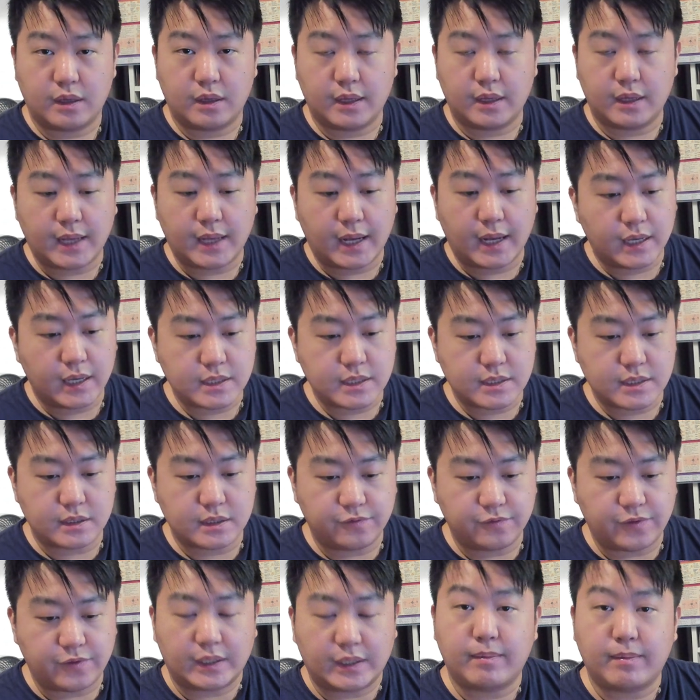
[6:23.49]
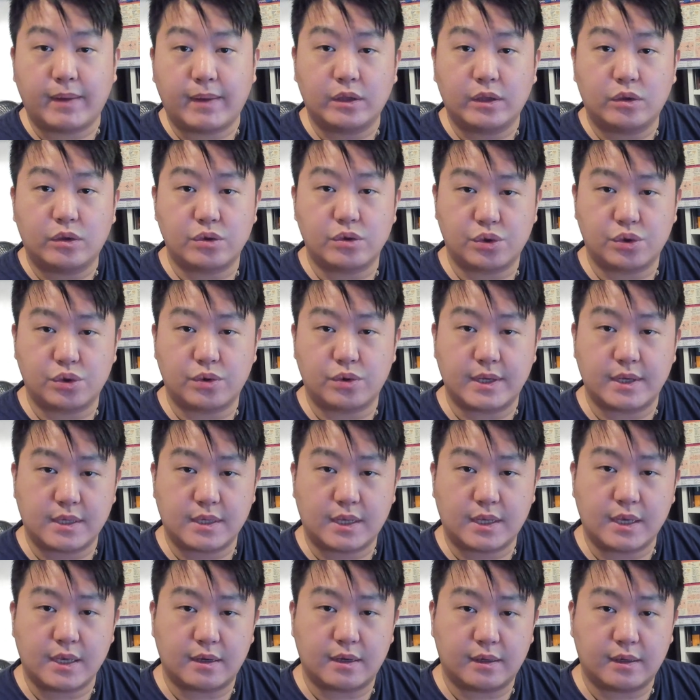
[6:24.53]
And that is the fundamental choice
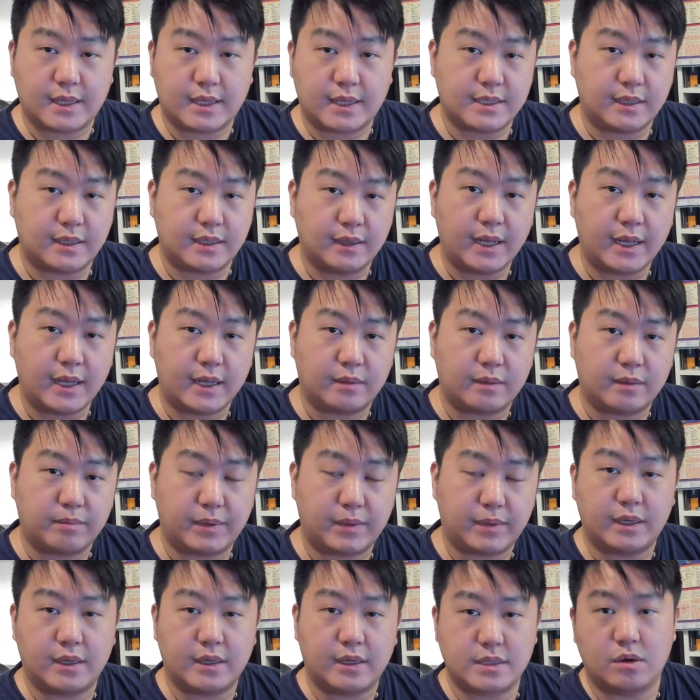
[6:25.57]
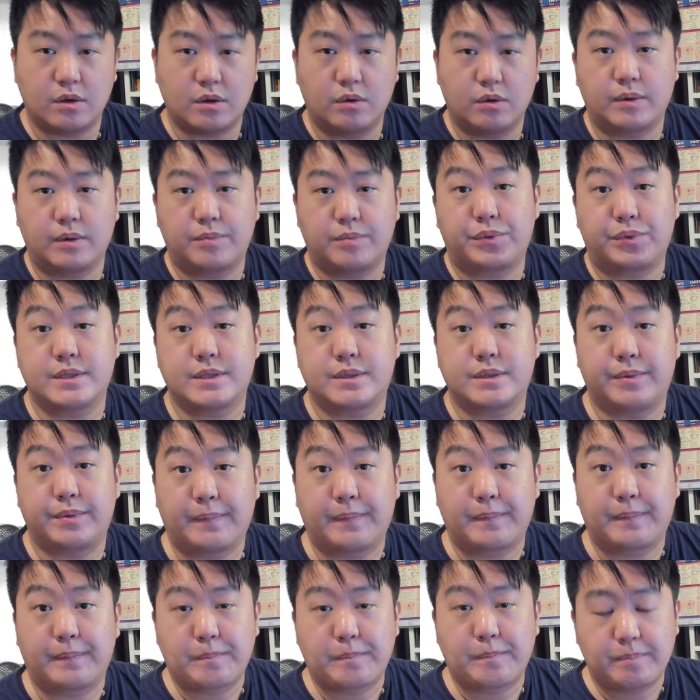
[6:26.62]
here that's led by this golden principle
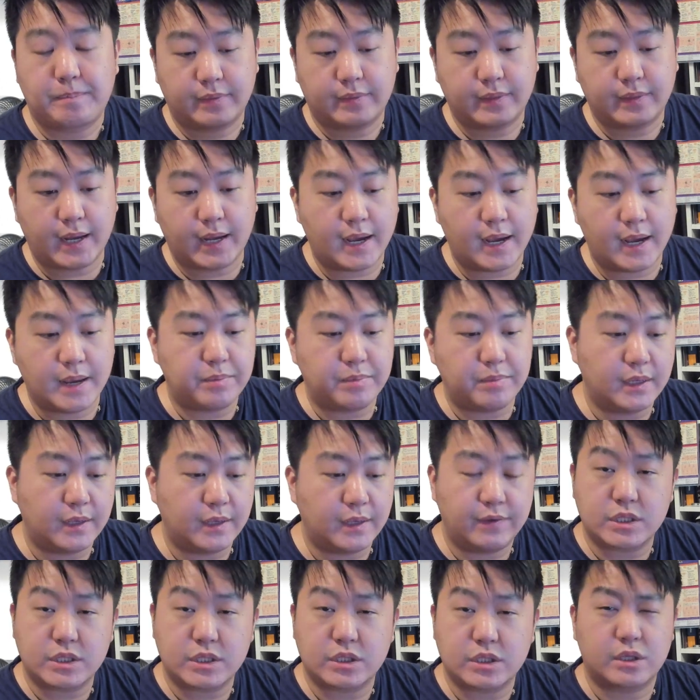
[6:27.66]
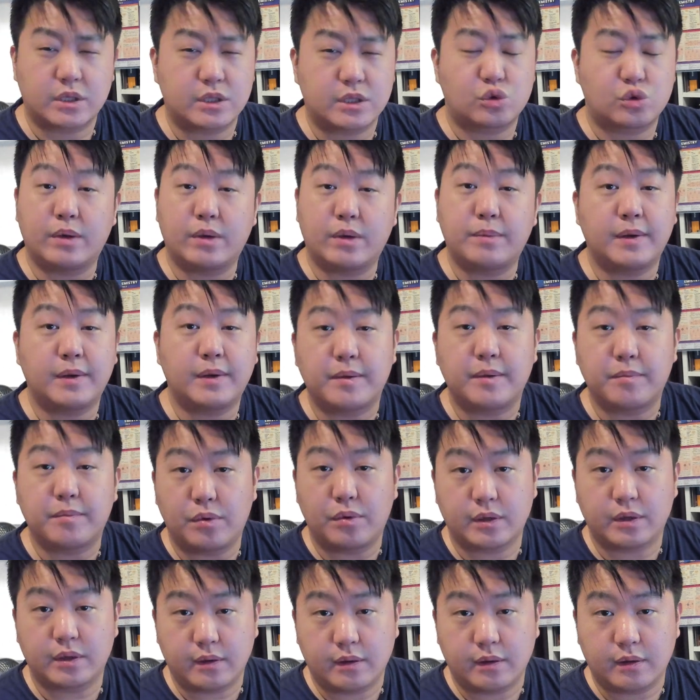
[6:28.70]
that I believe is extremely
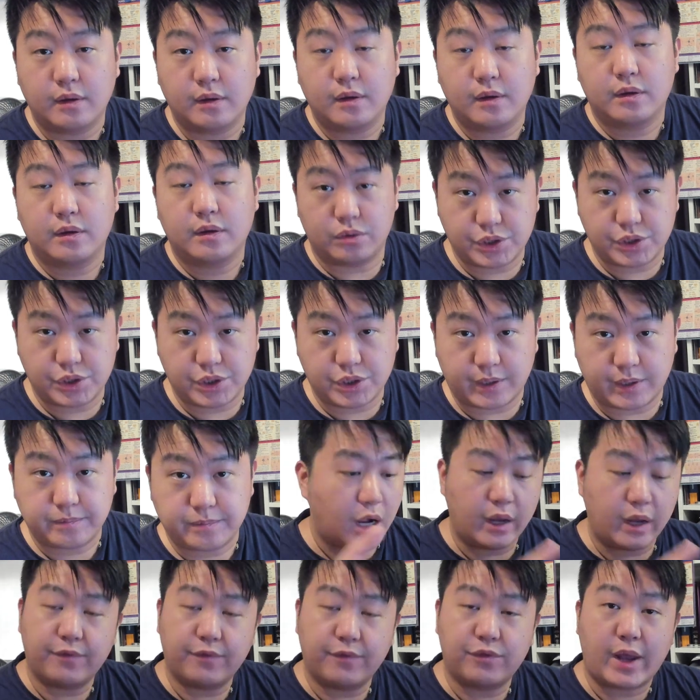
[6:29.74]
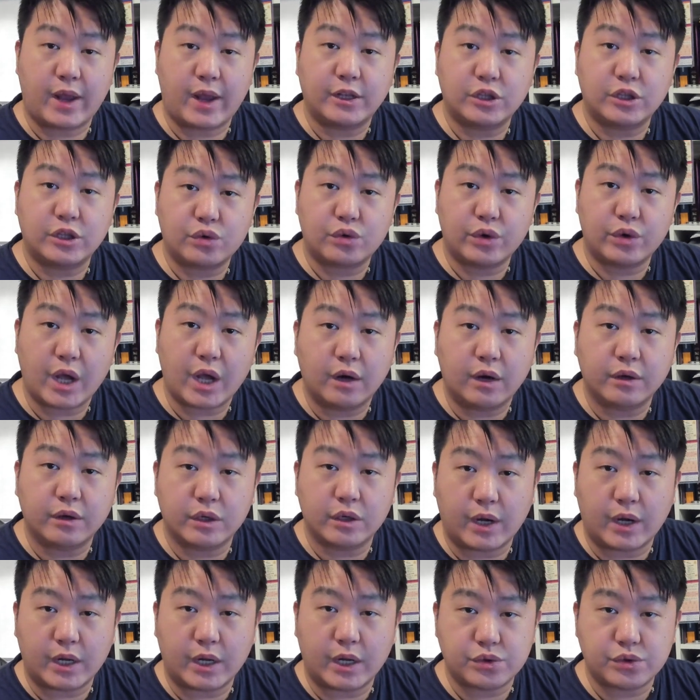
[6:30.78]
important to share. If you're entering
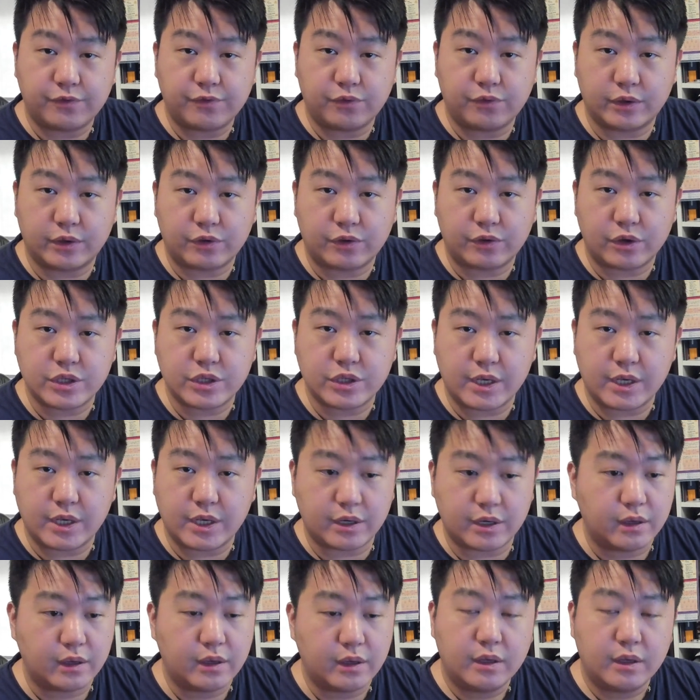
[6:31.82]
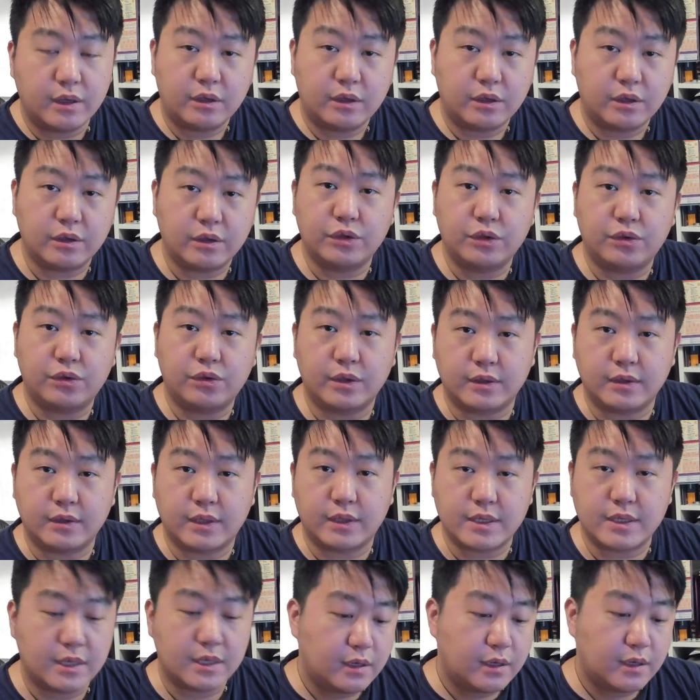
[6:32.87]
undergraduate for the first year, you need to know
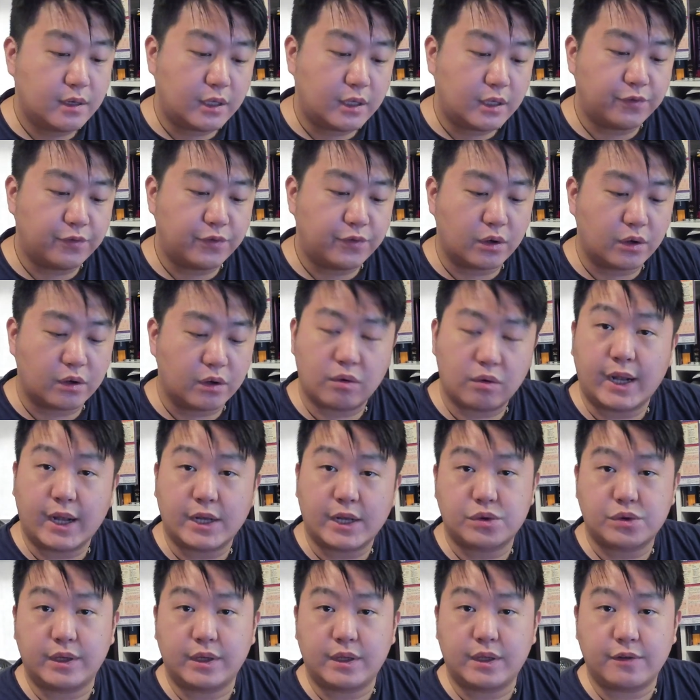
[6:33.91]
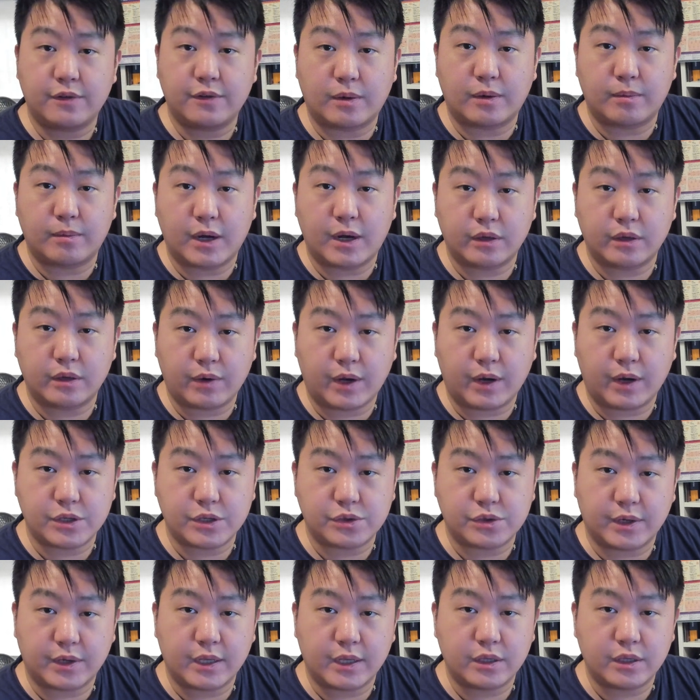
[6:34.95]
this. If you're graduating from
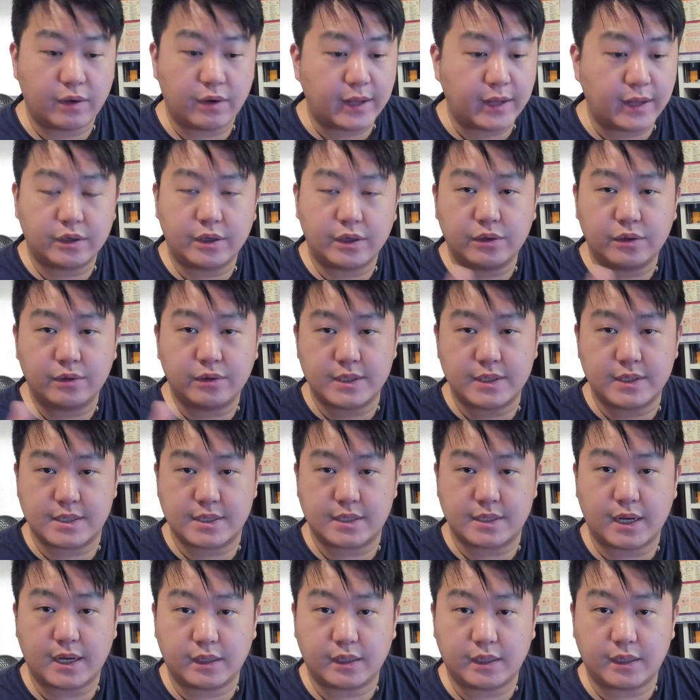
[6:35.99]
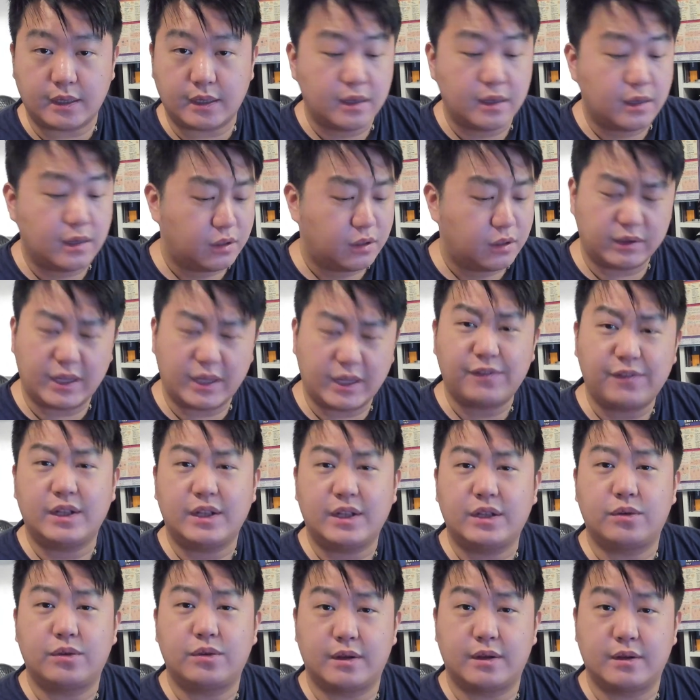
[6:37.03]
undergraduate and you enter into society, you
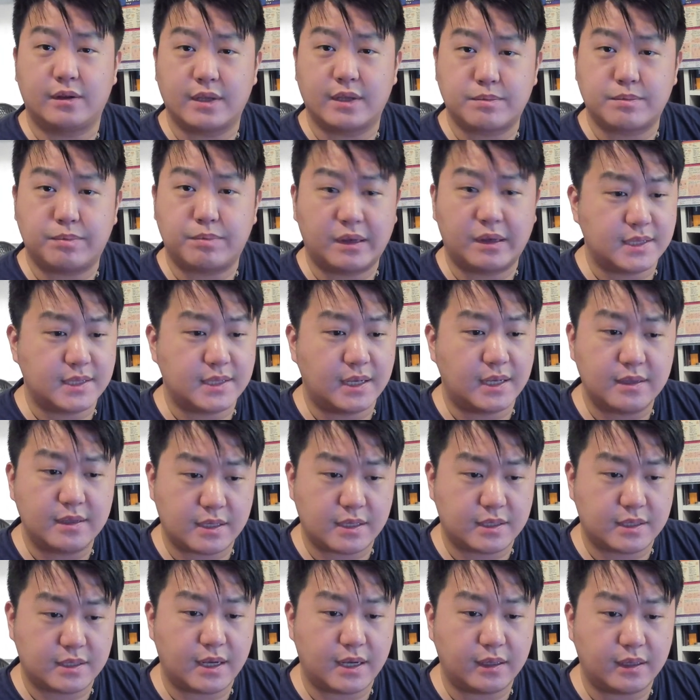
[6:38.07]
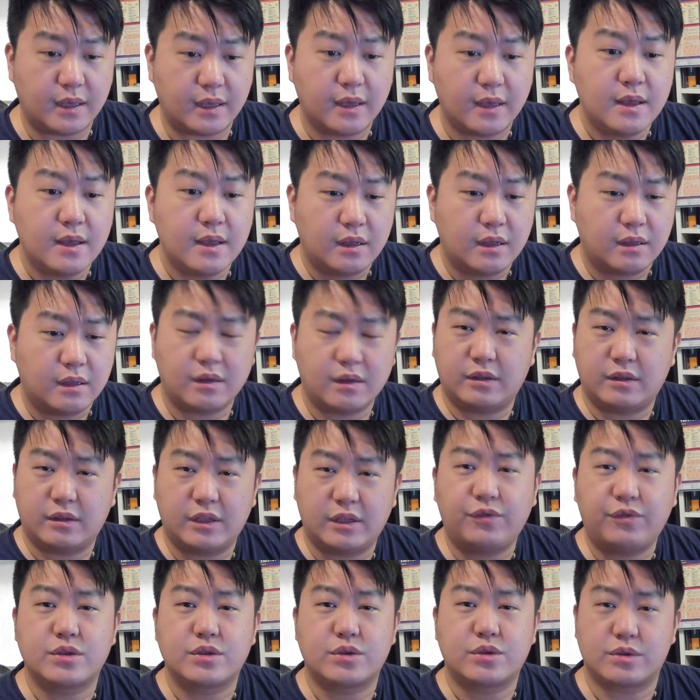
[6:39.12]
definitely need to know this because in the society, there are
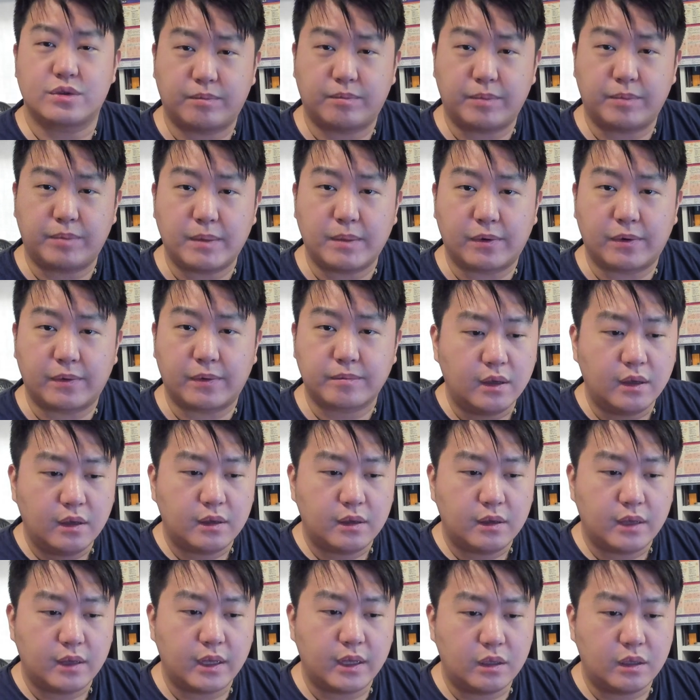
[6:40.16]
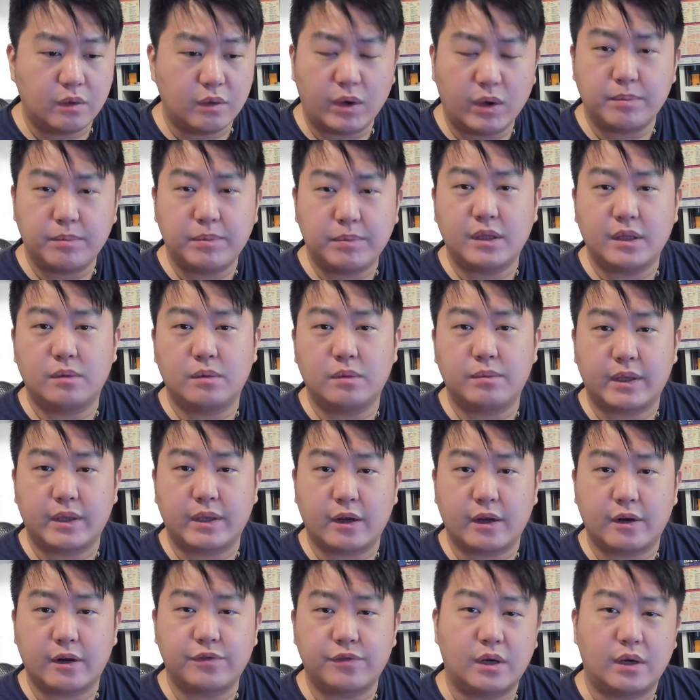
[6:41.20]
different sorts of people and you want to be a little bit
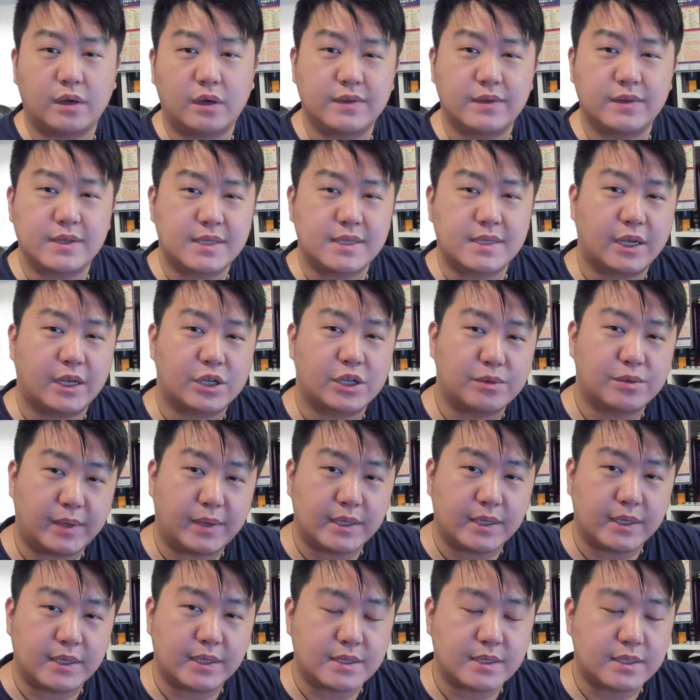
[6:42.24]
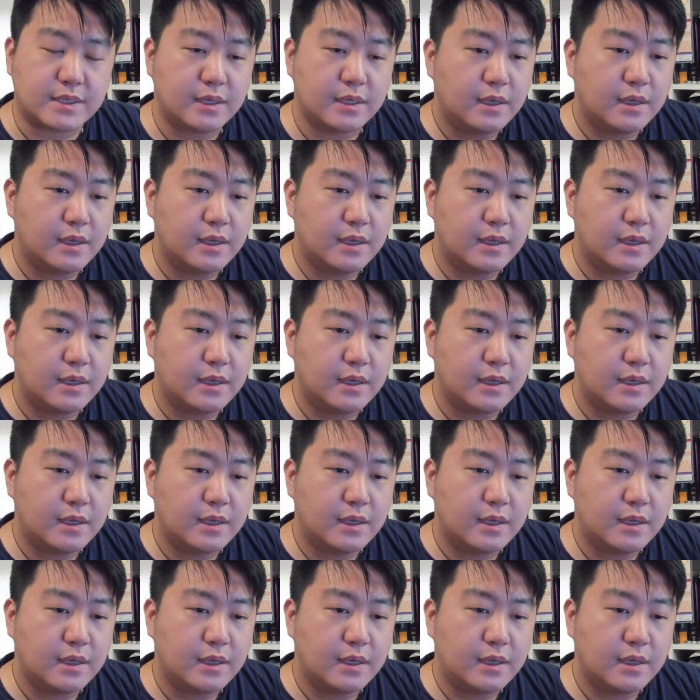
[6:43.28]
careful of the selection bias.